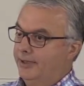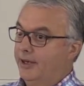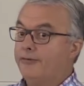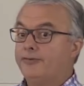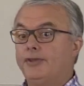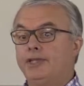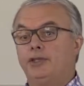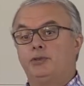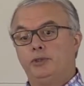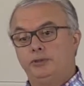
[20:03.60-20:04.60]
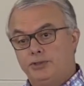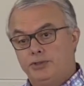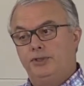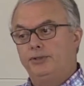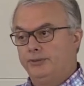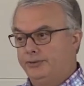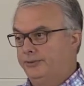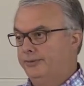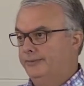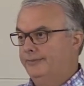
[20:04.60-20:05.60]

of things we'll choose.